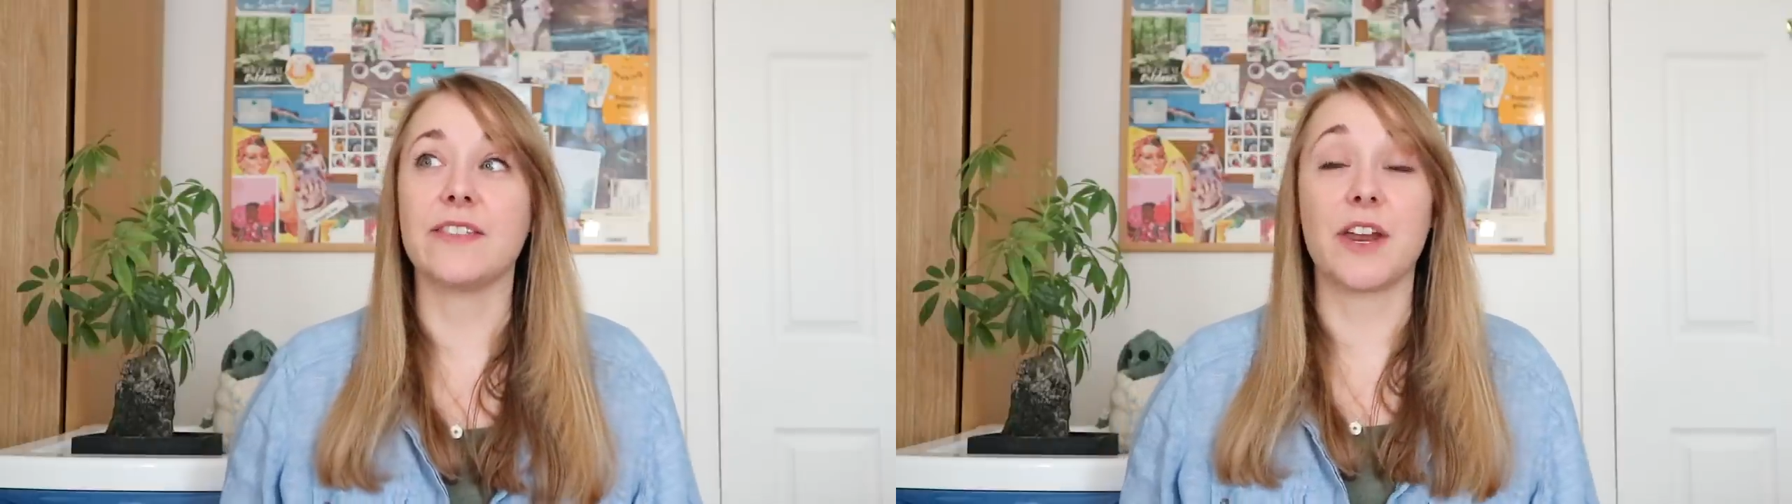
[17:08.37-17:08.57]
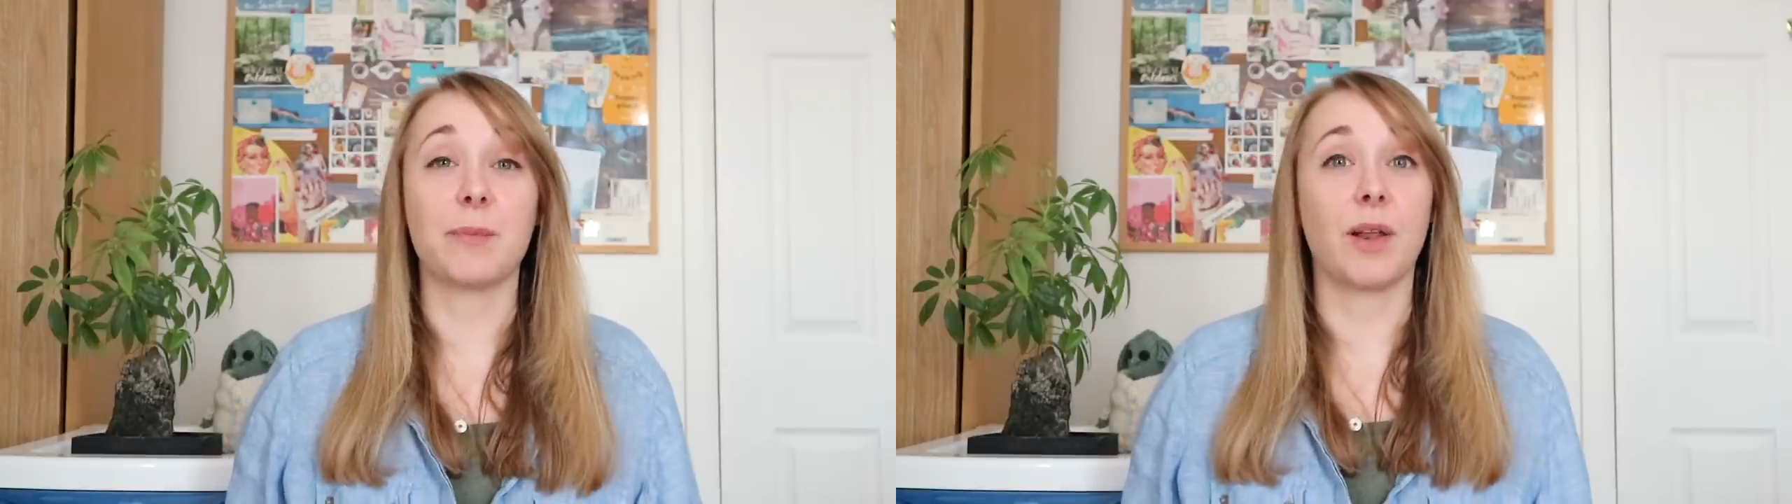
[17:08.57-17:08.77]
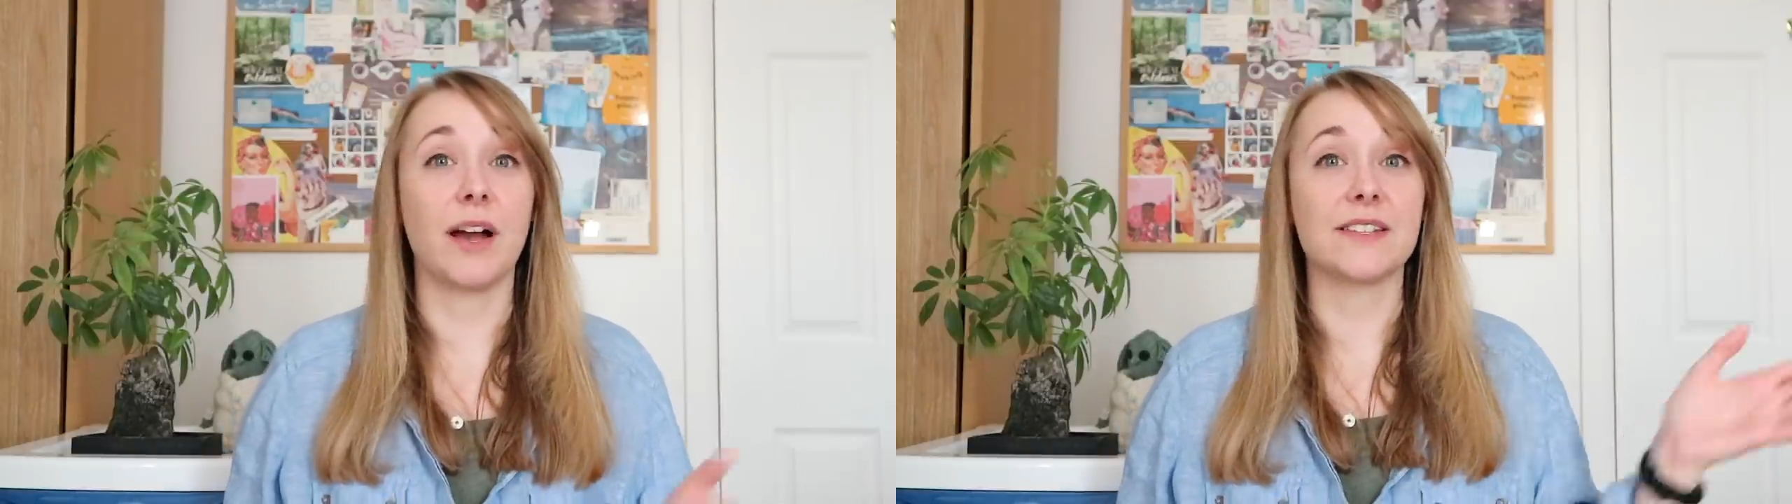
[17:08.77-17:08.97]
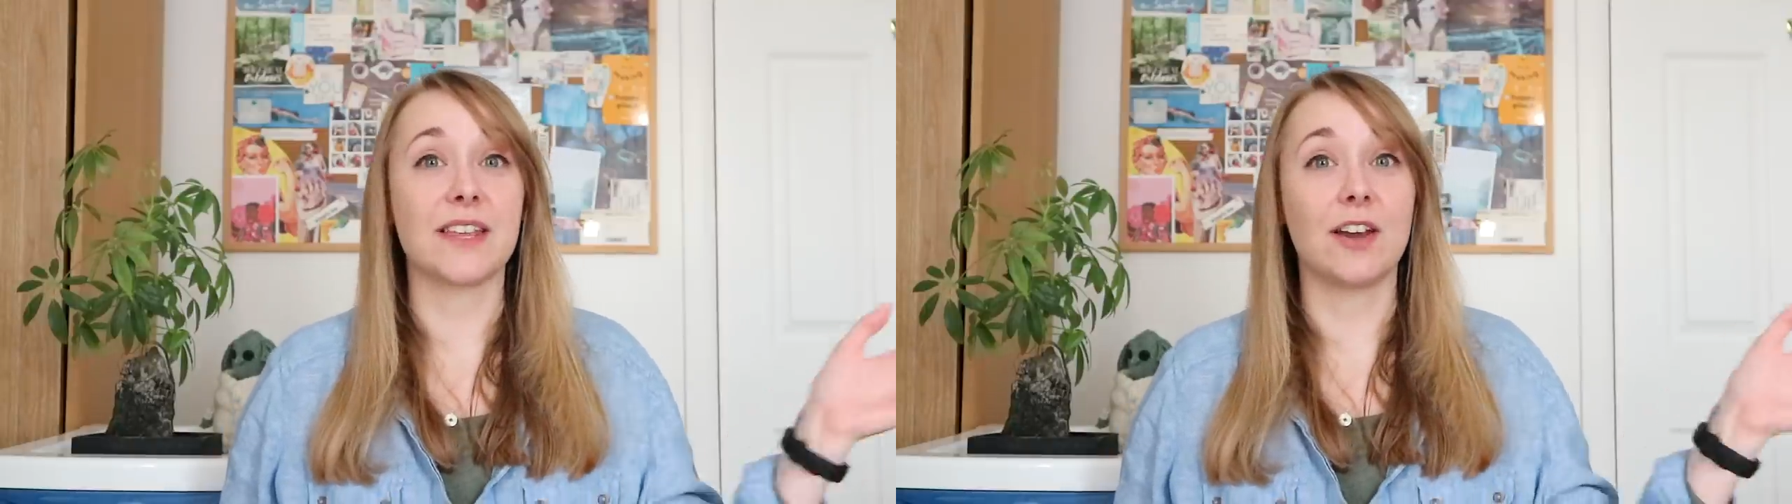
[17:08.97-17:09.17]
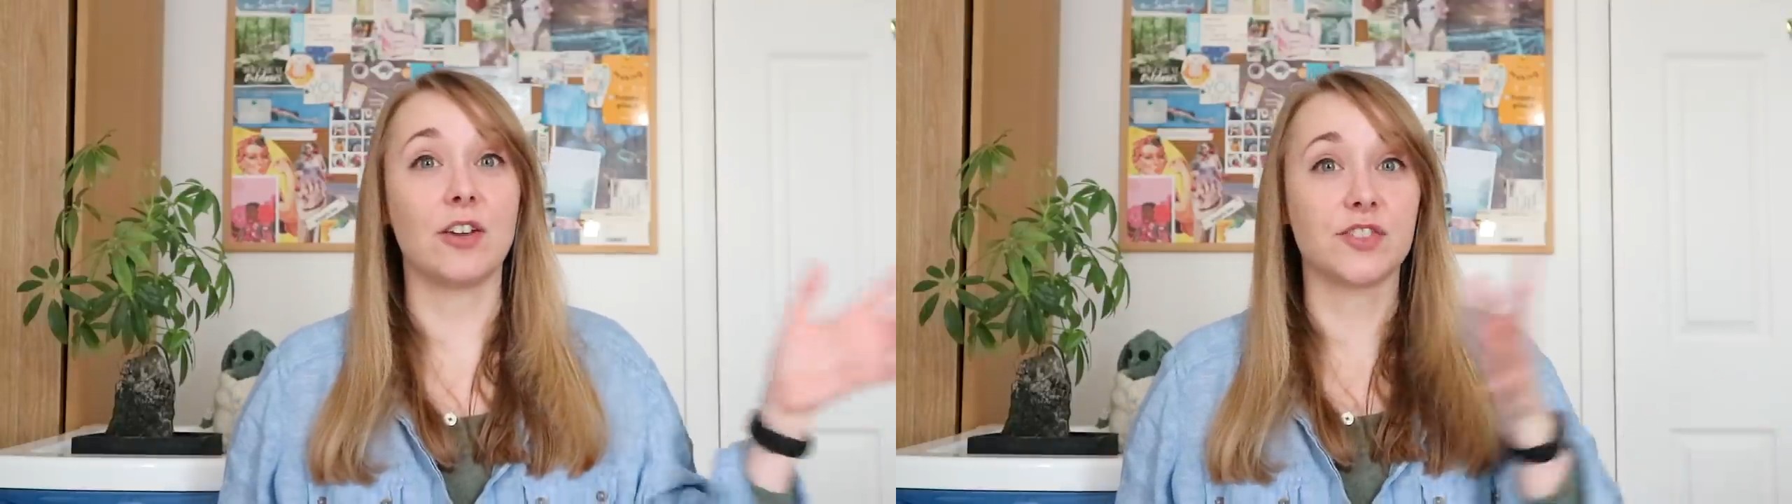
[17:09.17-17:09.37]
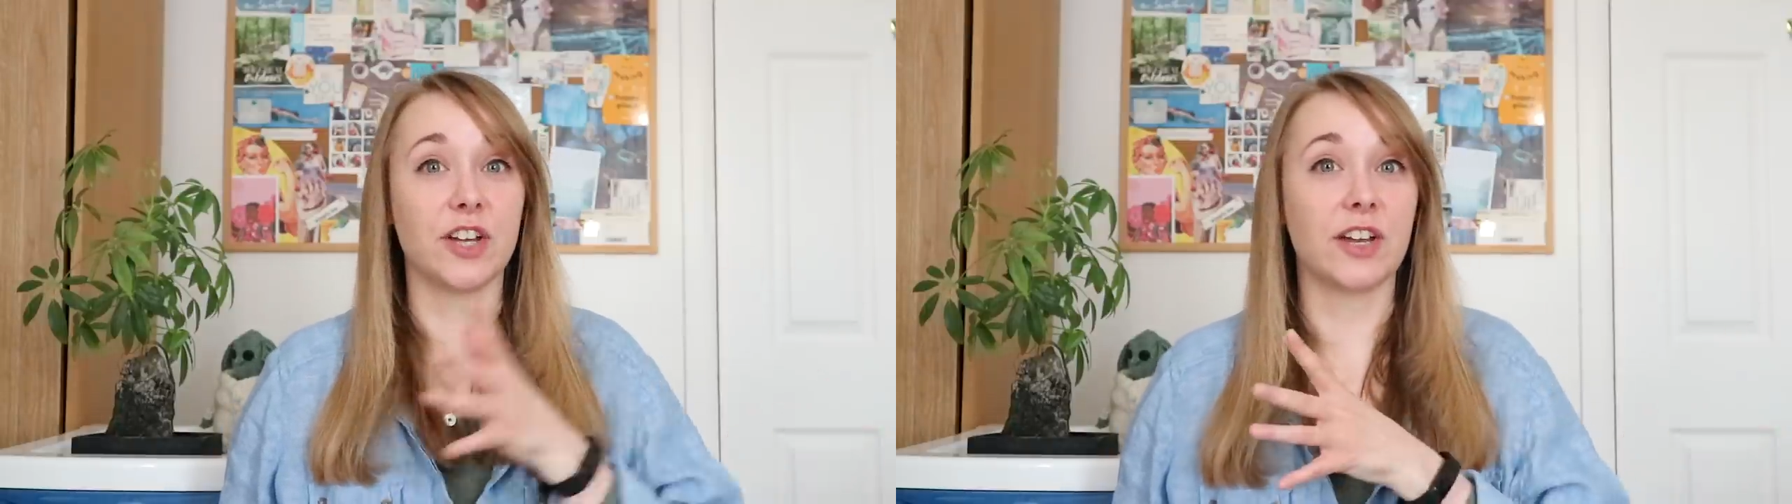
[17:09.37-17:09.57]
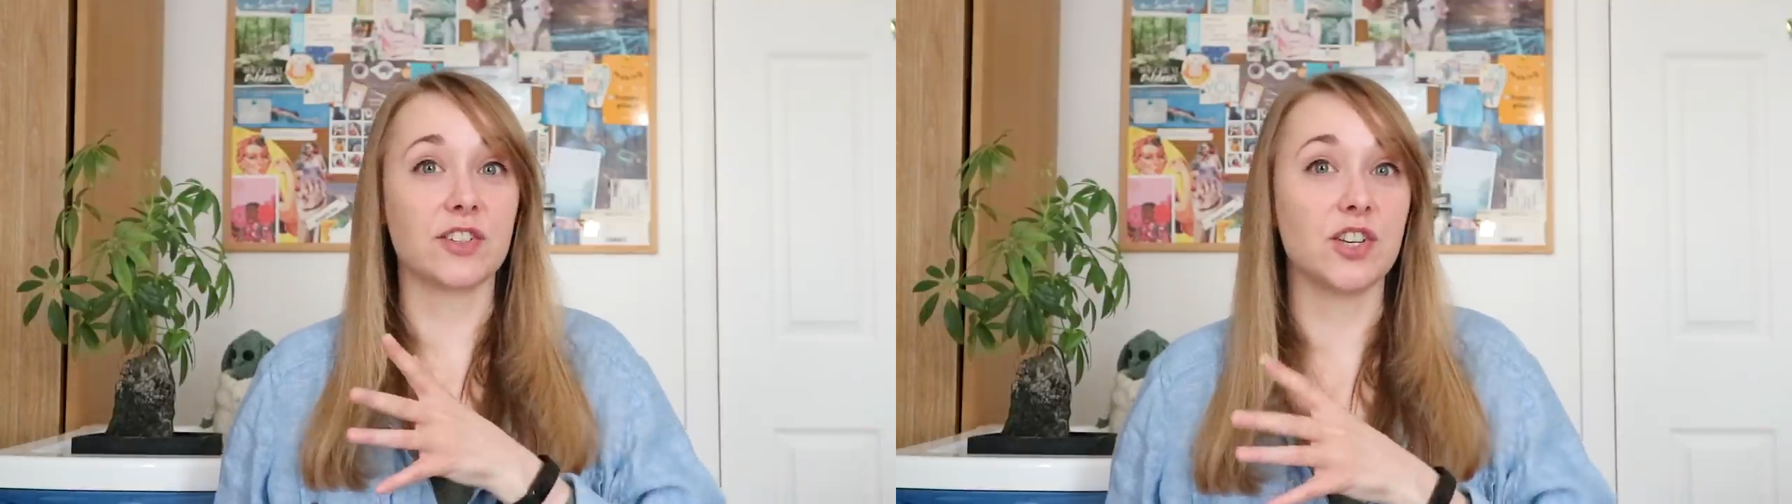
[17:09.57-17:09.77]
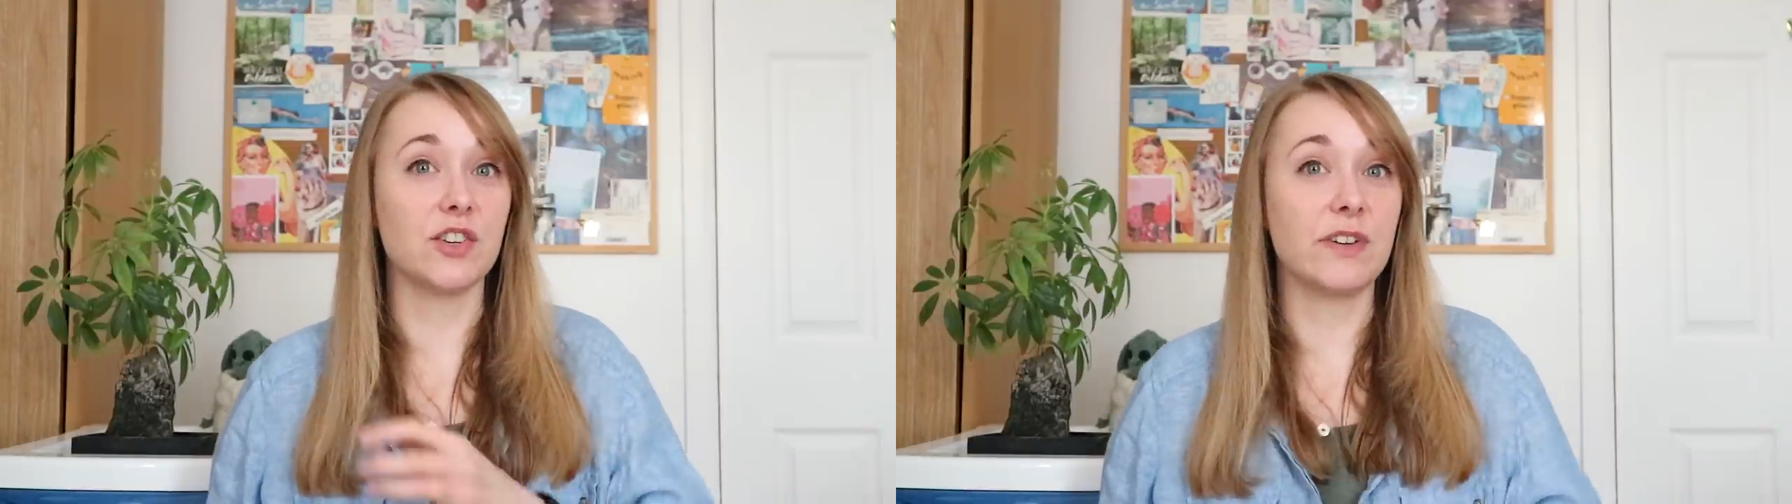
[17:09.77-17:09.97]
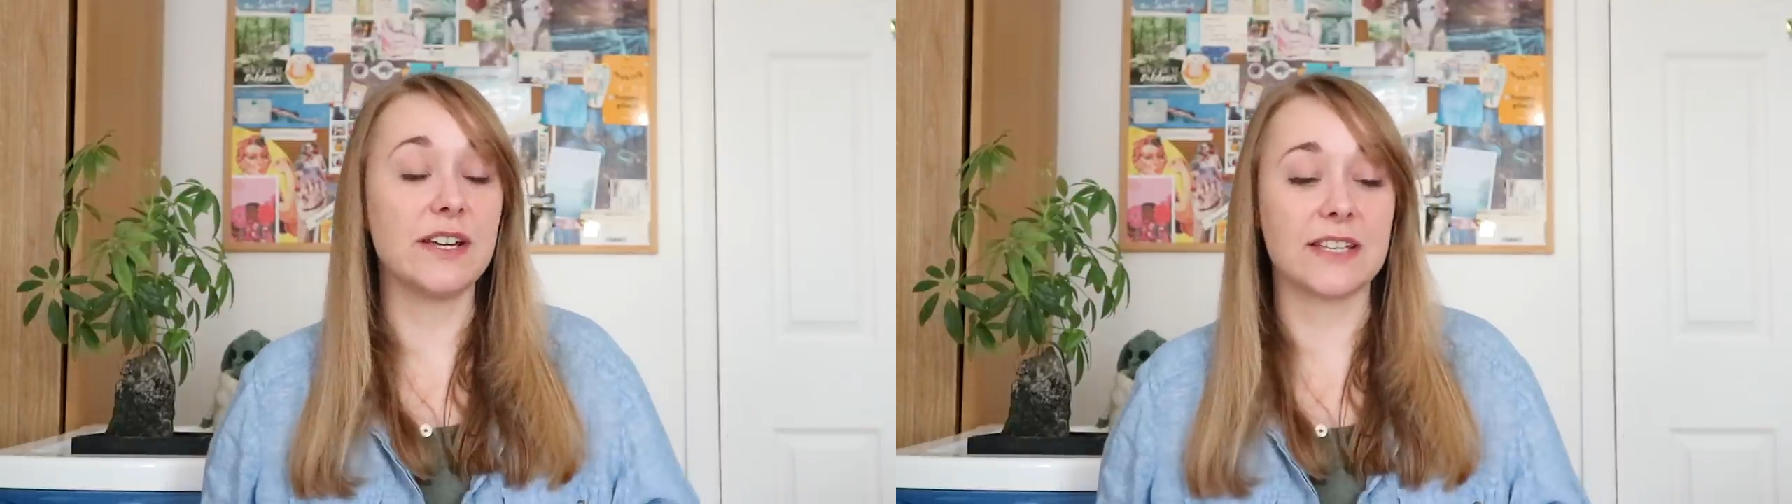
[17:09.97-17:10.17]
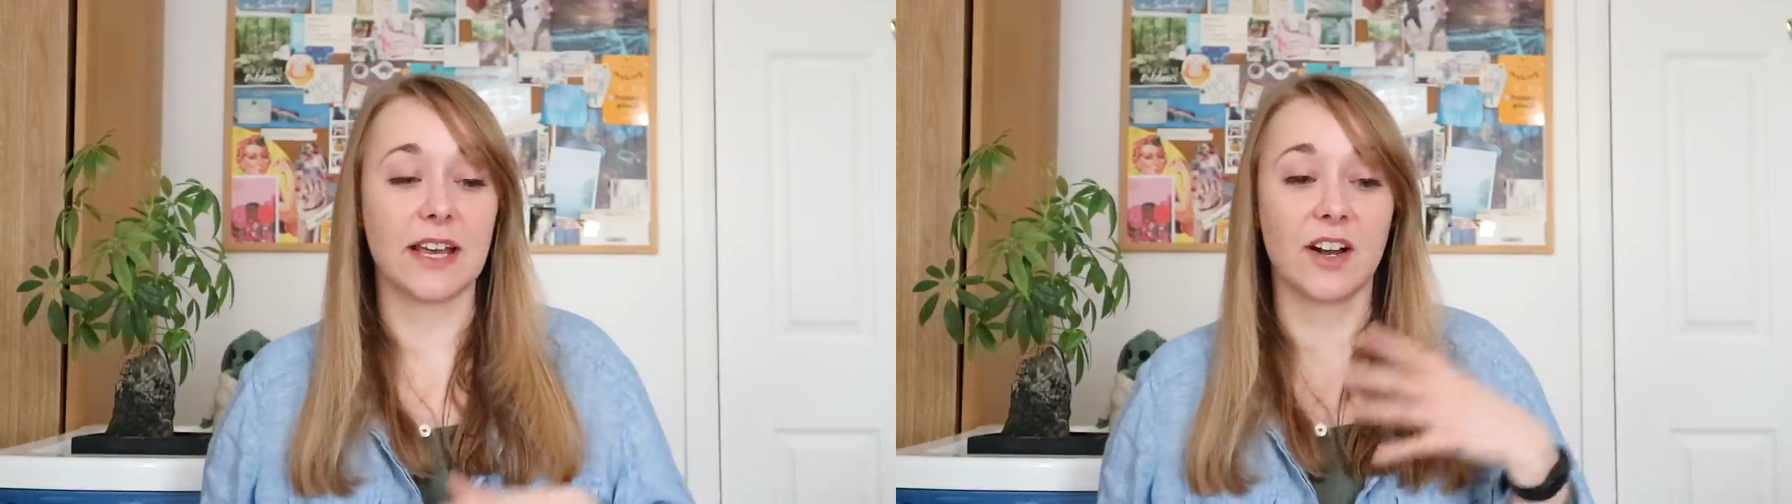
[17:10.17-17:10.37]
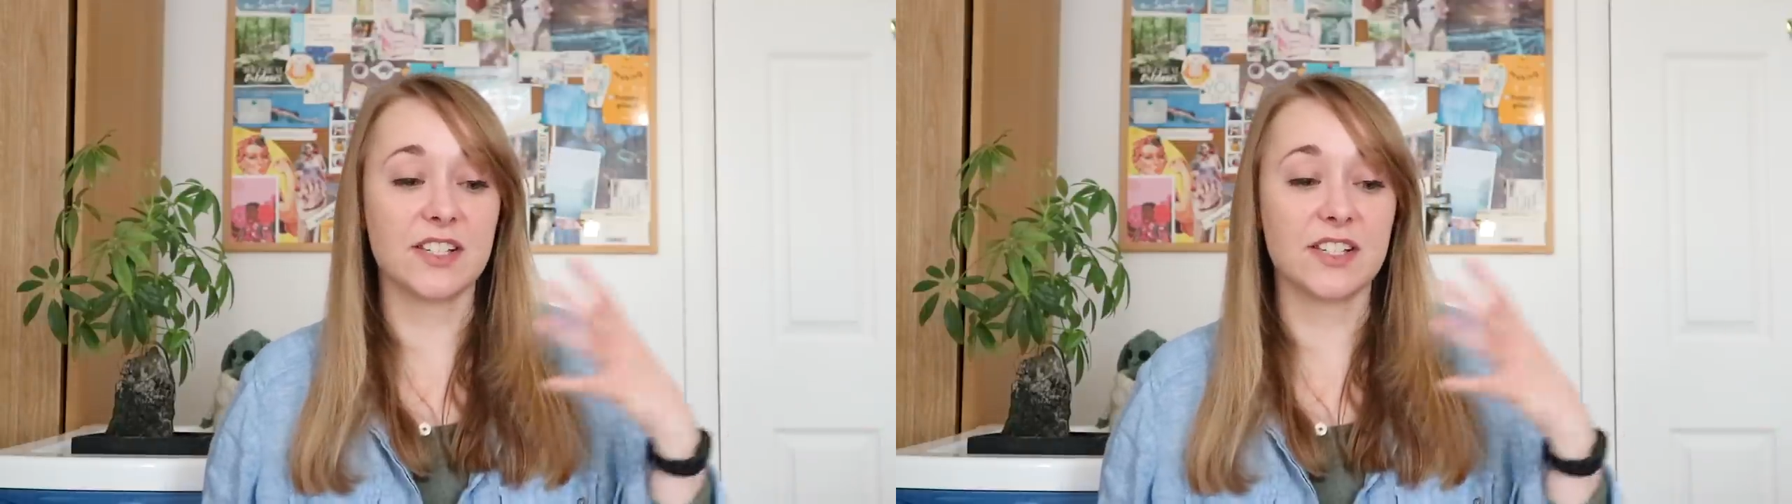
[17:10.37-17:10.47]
then applied that logic to reading.